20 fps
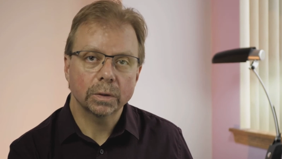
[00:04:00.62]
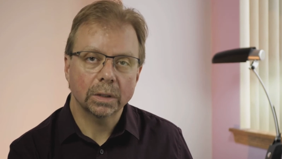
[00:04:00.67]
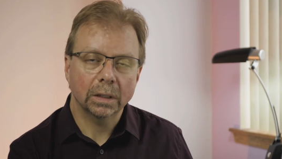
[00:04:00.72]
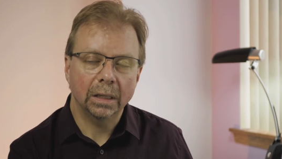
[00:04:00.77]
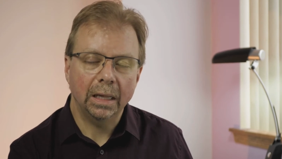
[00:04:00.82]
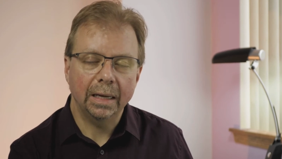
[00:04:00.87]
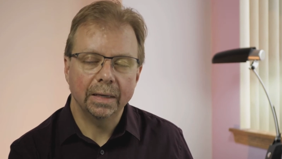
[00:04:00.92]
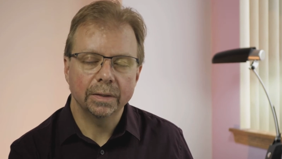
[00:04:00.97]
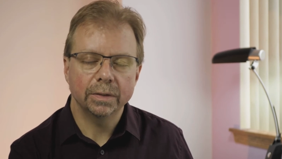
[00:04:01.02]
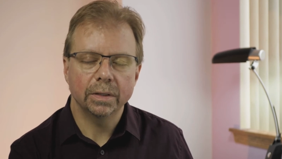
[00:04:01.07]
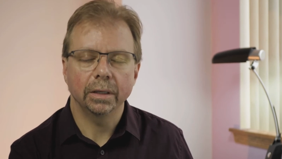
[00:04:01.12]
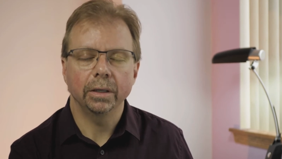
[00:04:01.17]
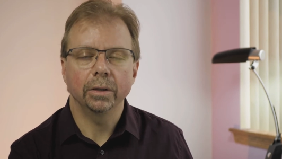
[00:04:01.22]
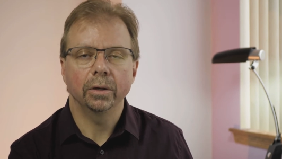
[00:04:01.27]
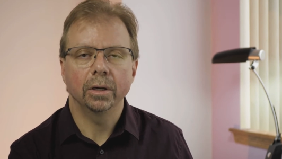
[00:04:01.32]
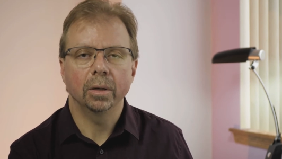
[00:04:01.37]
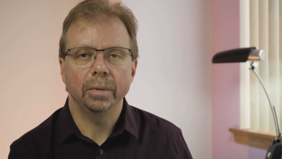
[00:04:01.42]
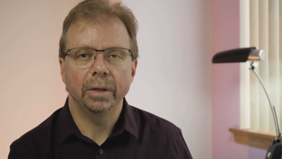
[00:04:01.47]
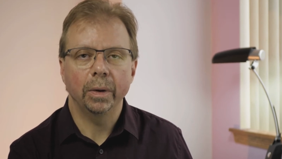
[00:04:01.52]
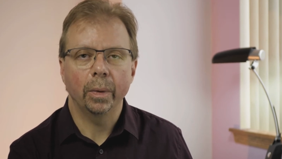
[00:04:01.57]
class at
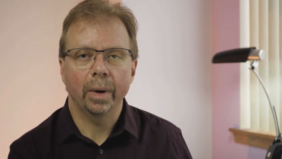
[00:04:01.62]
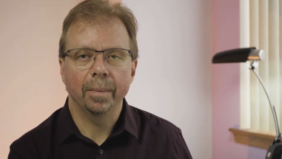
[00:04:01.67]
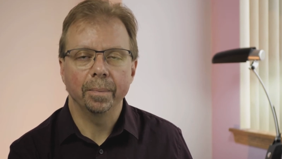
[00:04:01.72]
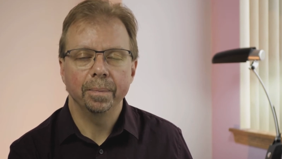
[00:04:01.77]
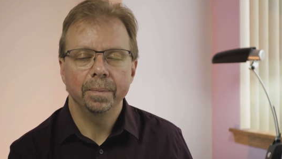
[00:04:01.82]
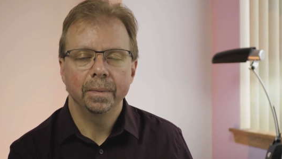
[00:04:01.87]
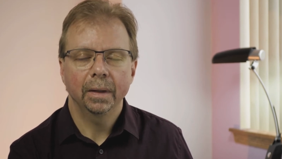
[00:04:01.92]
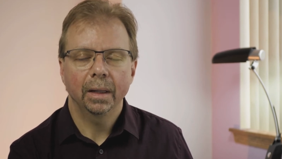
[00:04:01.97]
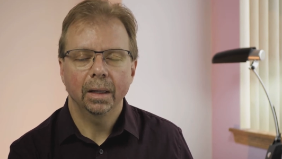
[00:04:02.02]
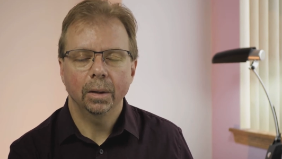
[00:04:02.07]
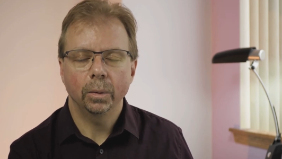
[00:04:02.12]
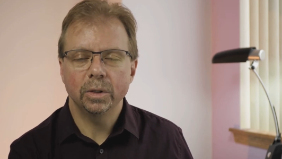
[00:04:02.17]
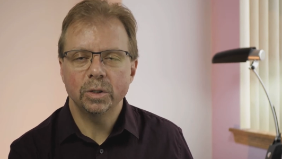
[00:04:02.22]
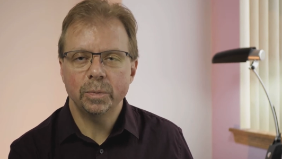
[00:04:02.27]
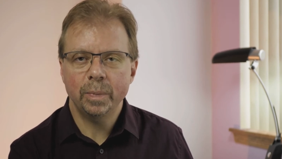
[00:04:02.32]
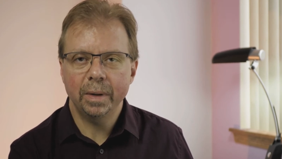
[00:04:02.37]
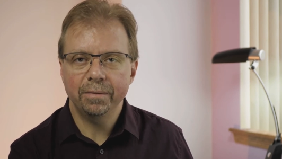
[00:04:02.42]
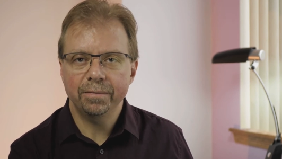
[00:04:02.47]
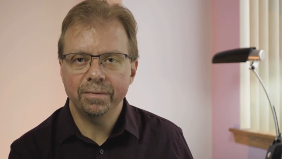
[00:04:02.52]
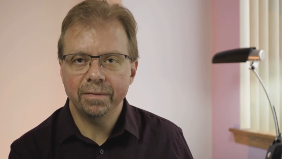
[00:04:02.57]
UWM, and we
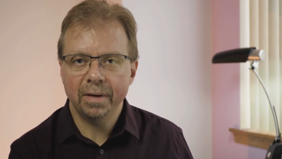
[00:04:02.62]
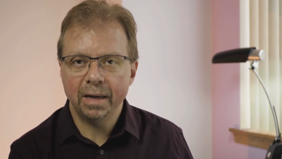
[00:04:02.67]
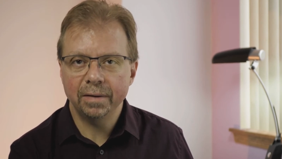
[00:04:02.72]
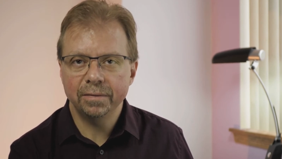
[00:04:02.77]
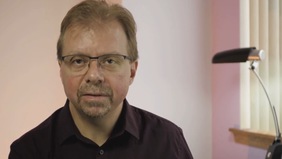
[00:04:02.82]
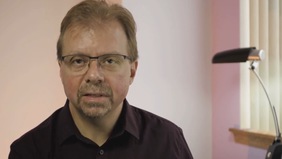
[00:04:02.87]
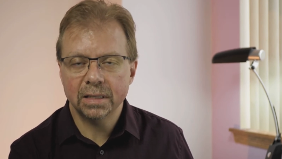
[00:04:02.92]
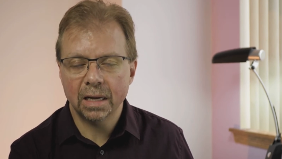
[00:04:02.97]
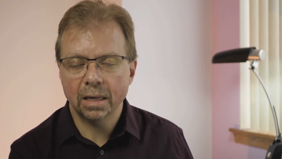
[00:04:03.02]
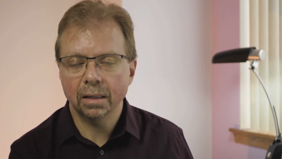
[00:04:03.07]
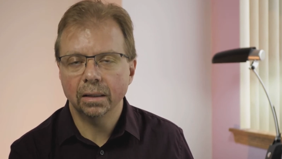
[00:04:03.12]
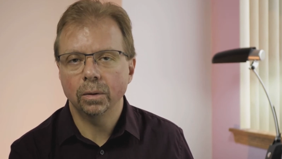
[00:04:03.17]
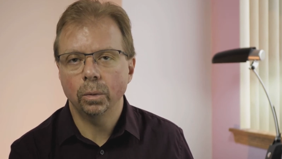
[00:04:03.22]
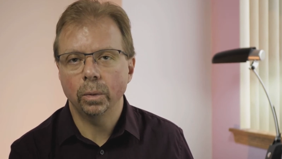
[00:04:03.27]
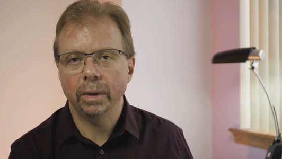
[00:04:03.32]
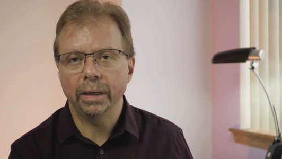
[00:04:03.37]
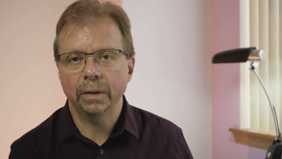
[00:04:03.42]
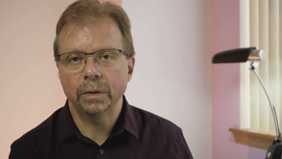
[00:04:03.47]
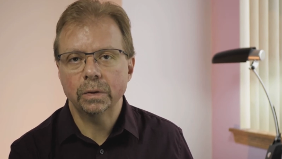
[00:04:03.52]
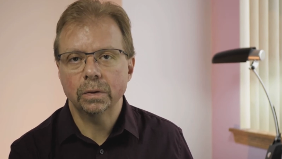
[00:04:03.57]
spent five solid
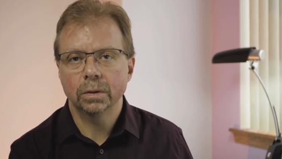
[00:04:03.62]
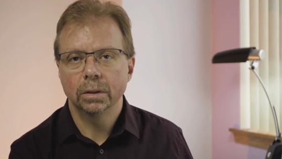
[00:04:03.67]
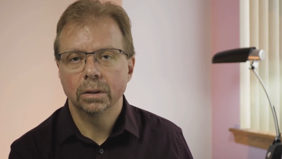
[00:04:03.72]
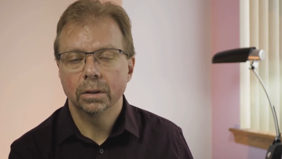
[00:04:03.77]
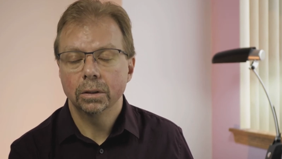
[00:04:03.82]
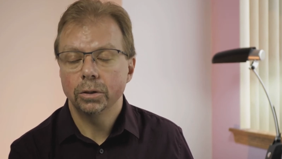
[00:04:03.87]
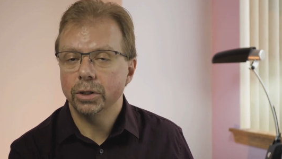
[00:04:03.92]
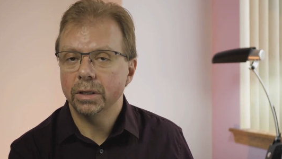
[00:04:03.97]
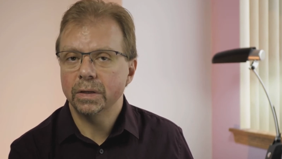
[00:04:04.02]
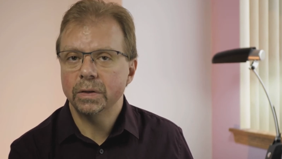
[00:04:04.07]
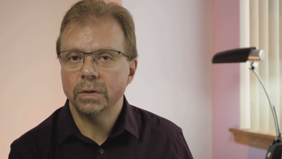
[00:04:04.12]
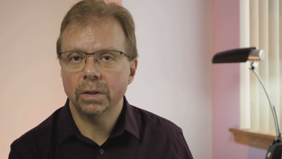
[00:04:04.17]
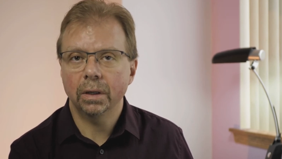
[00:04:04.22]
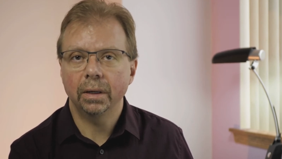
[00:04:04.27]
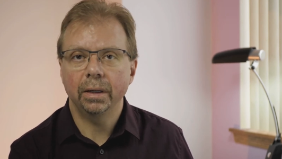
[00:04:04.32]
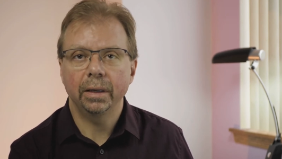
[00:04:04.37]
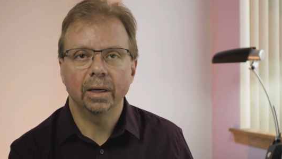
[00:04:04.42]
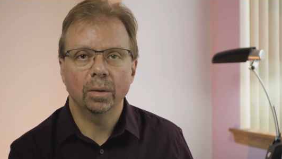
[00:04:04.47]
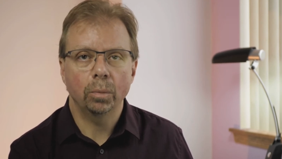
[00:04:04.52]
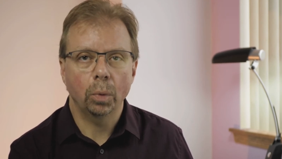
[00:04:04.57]
weeks just
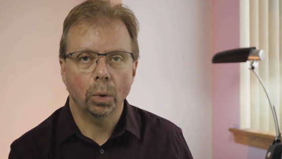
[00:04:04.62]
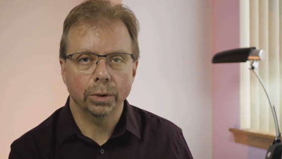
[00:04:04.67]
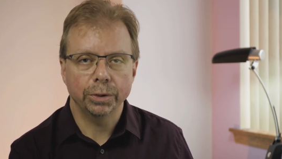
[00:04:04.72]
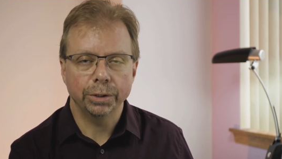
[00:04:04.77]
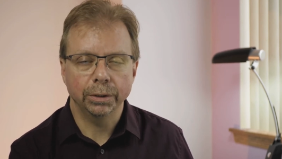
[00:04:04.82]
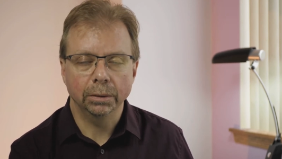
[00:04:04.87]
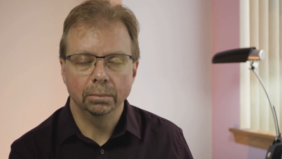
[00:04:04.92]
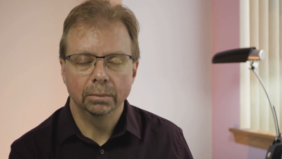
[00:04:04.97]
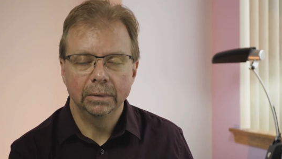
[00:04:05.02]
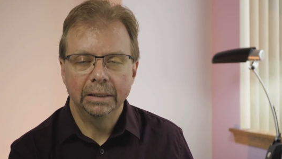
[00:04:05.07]
studying abortion